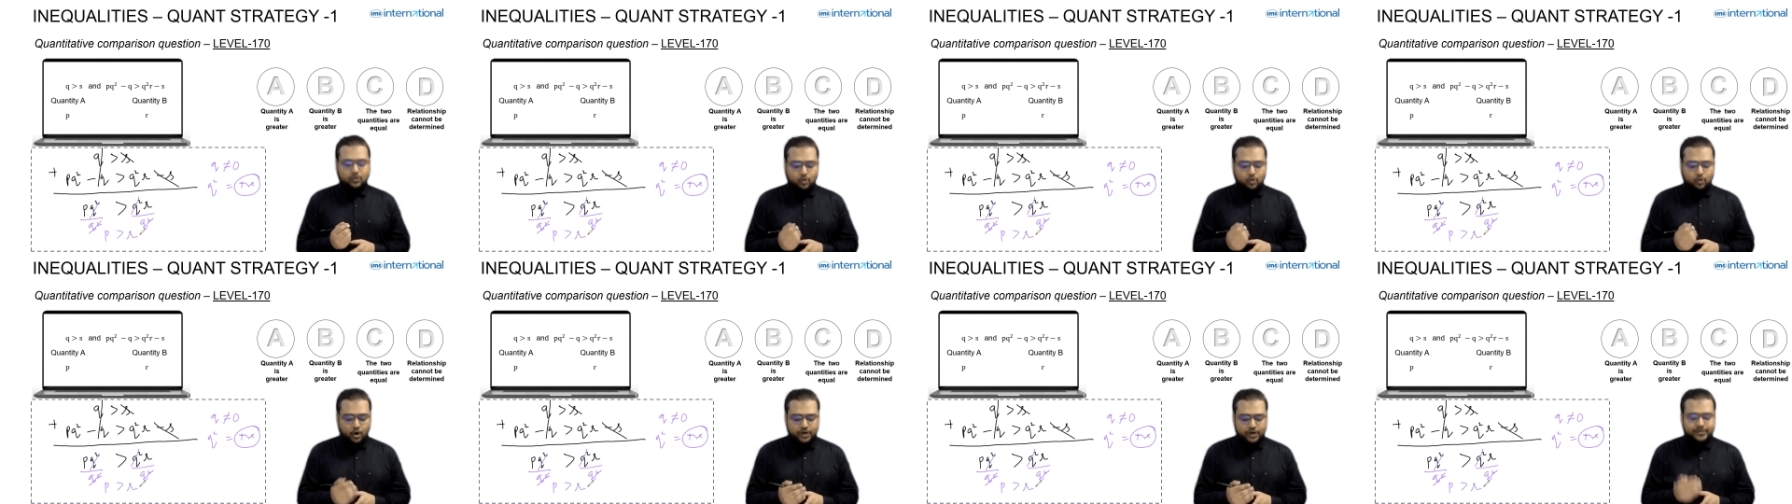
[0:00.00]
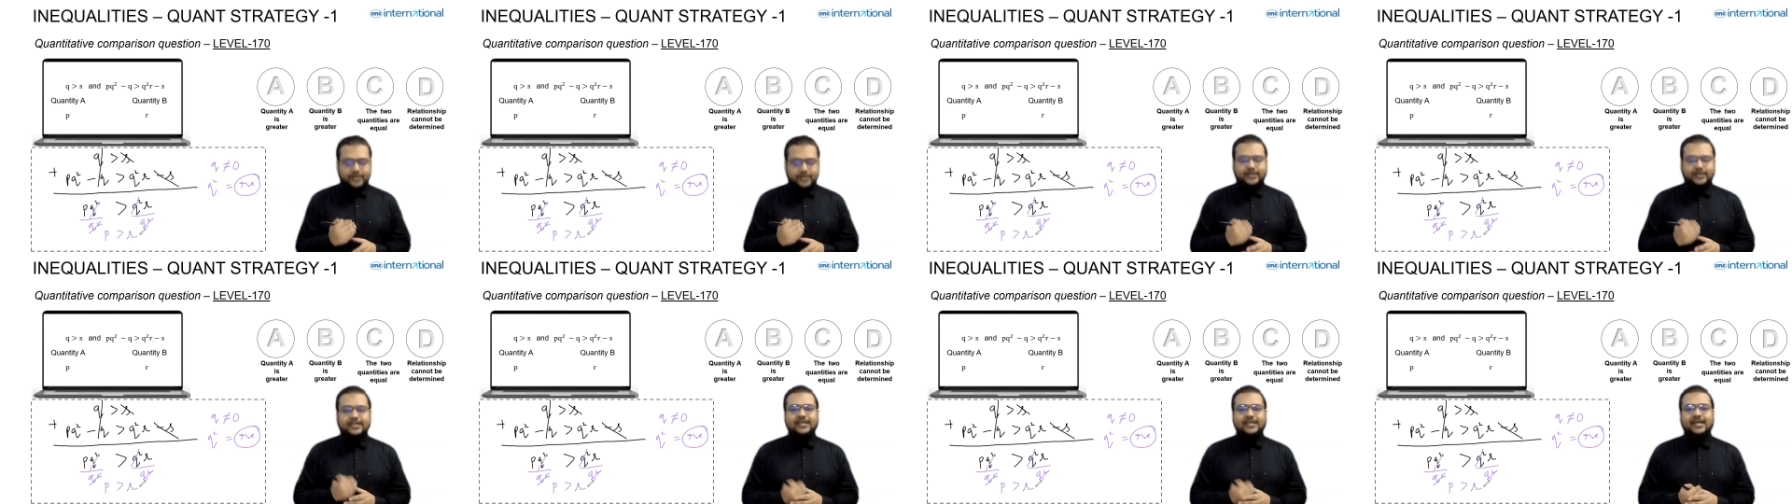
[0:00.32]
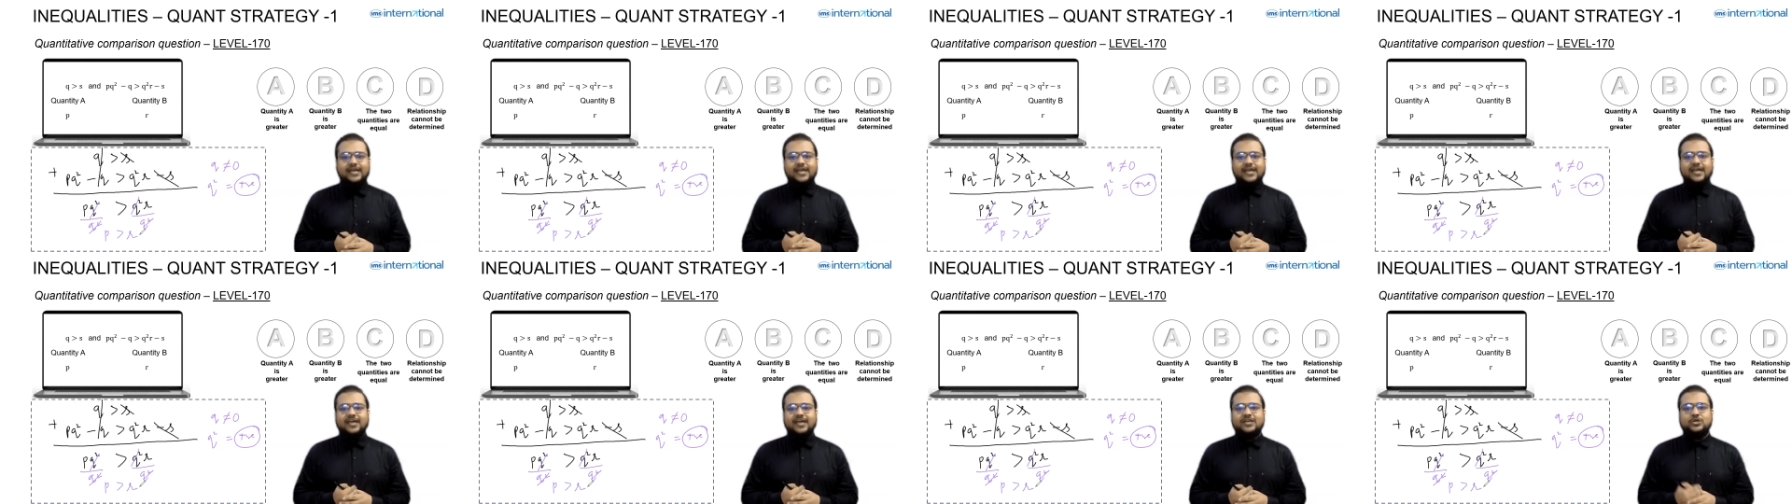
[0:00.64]
quantity
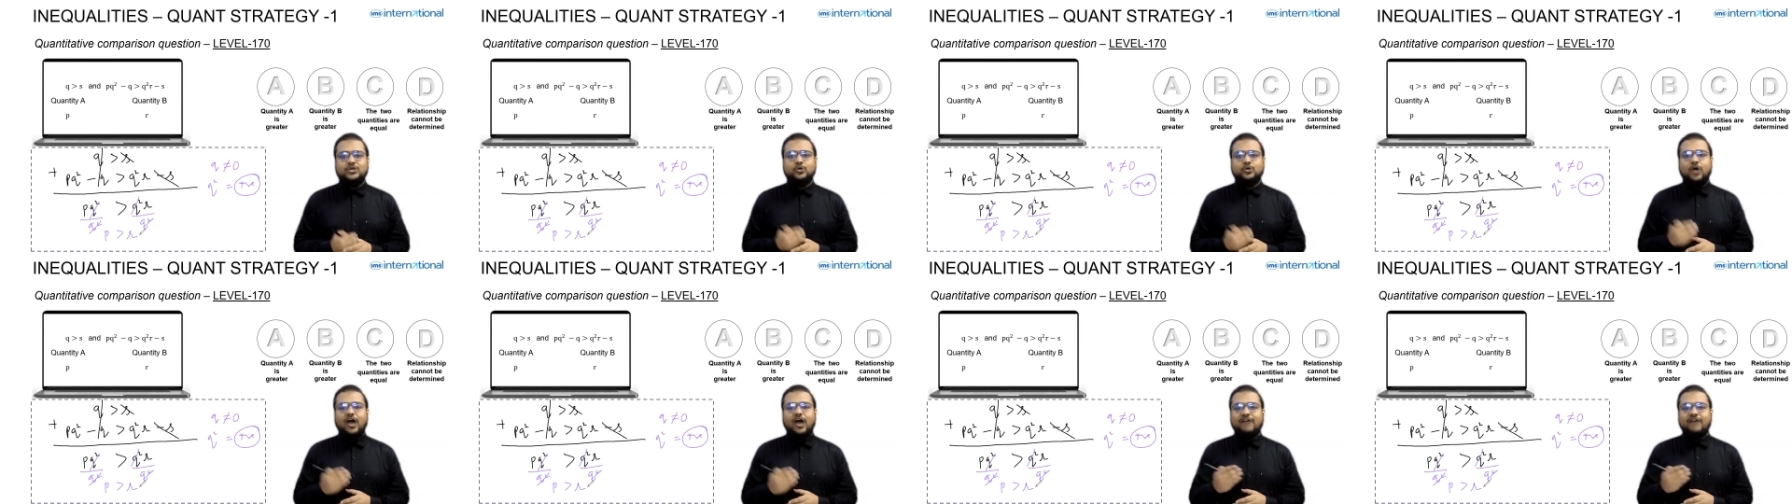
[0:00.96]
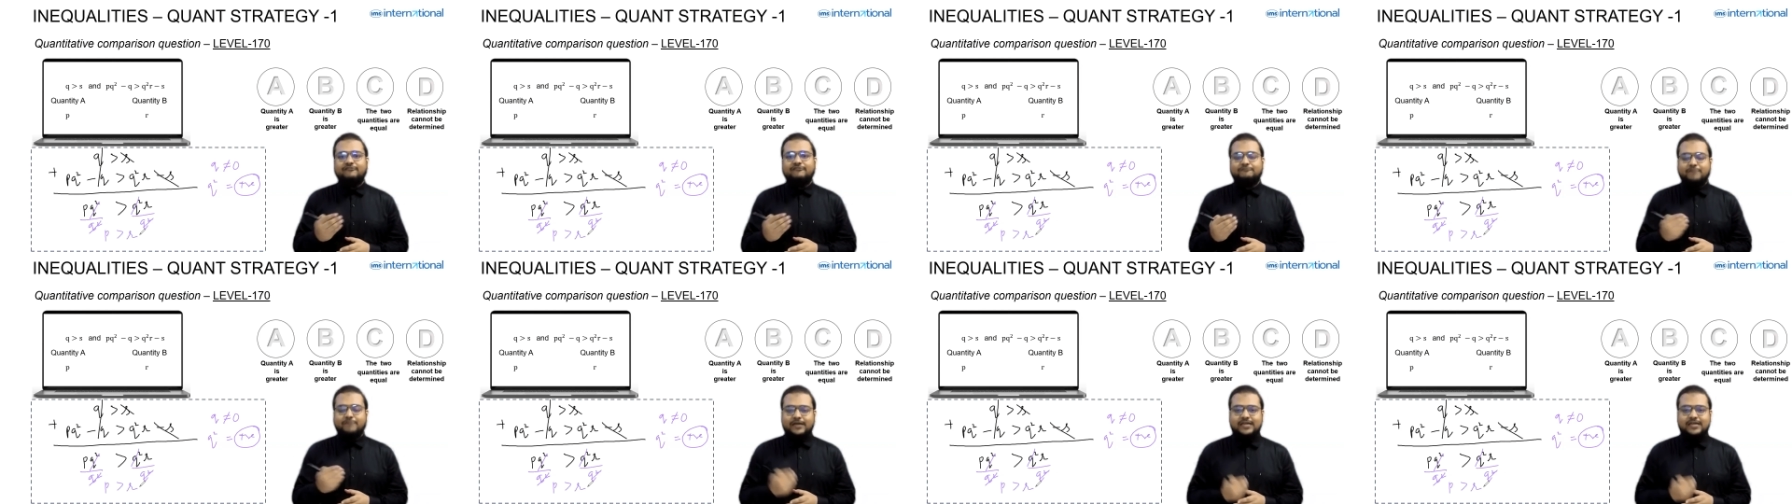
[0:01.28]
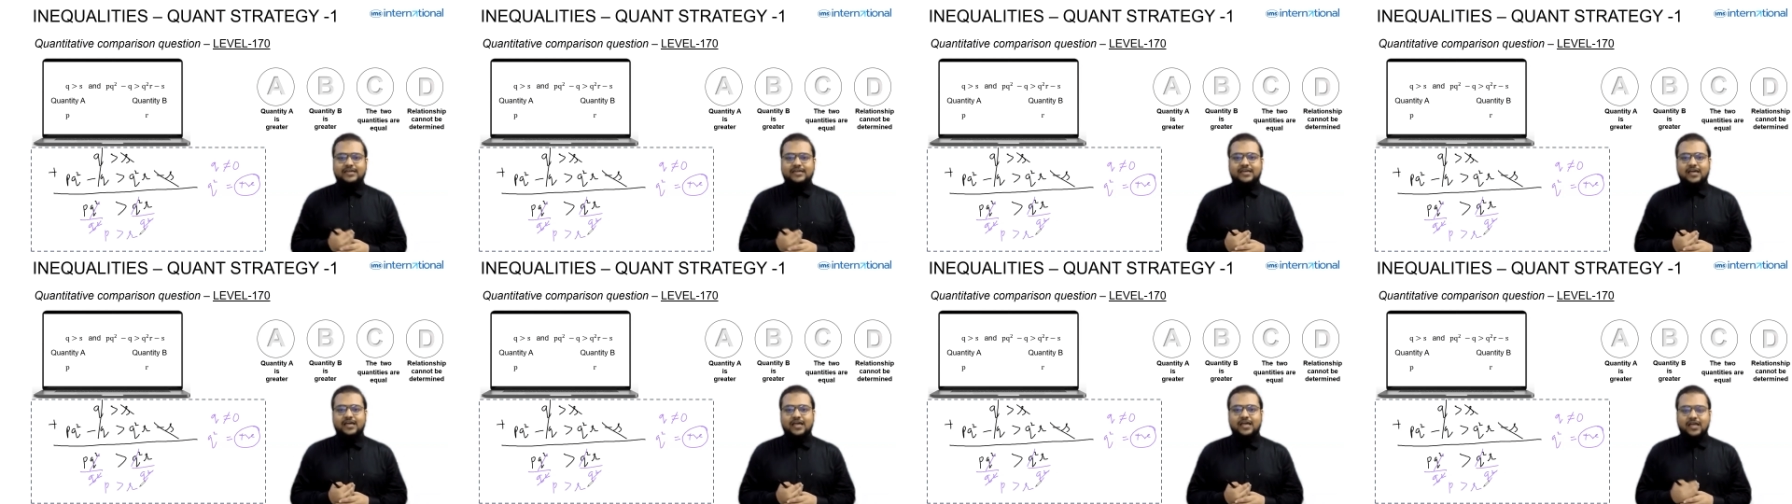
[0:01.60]
A you have p,